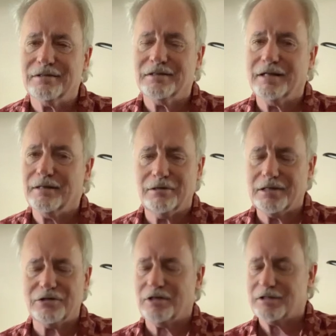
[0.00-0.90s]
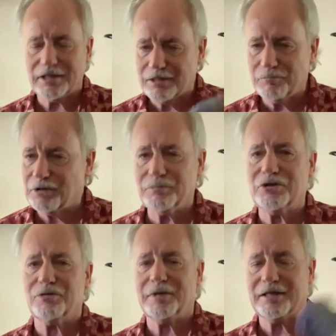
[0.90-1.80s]
And that's not taking blood
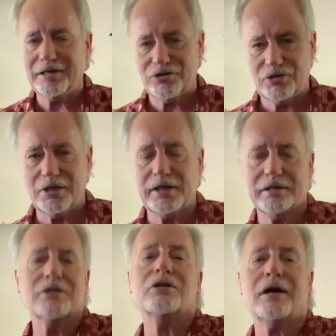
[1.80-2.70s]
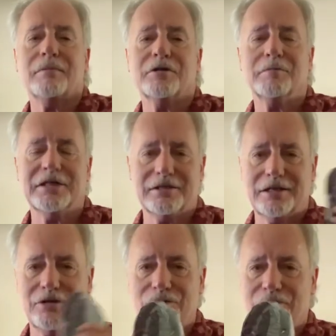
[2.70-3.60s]
pressure medications. I had stopped because I
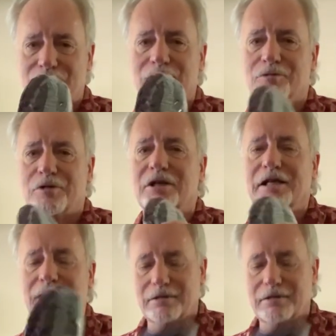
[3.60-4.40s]
knew this was working.